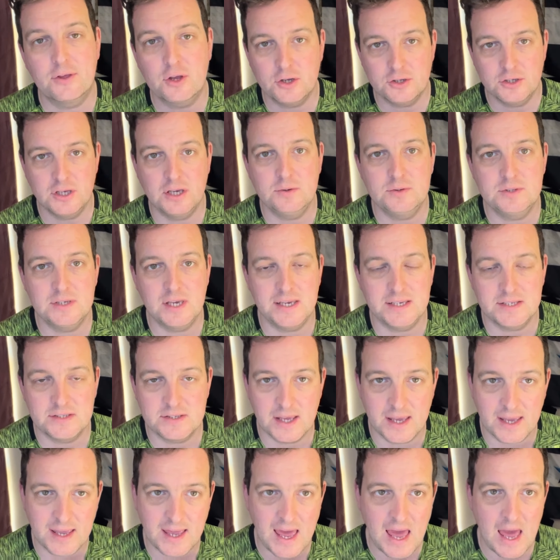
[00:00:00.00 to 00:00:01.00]
the good news is
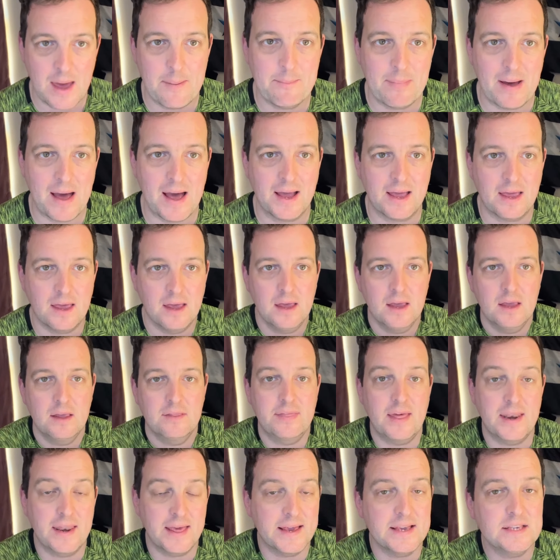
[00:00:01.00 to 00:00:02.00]
it came back
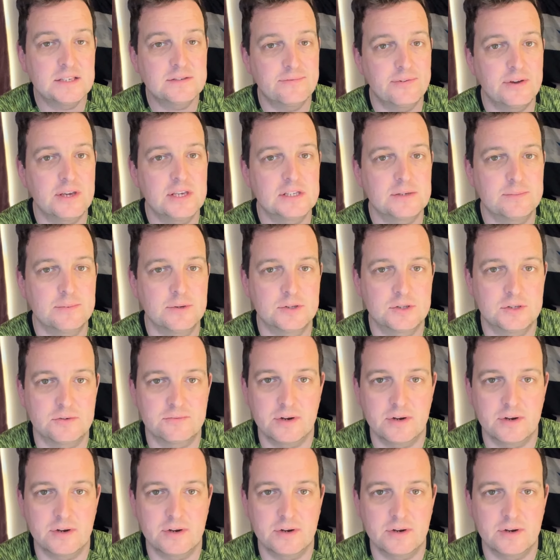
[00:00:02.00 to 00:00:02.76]
that it is feasible to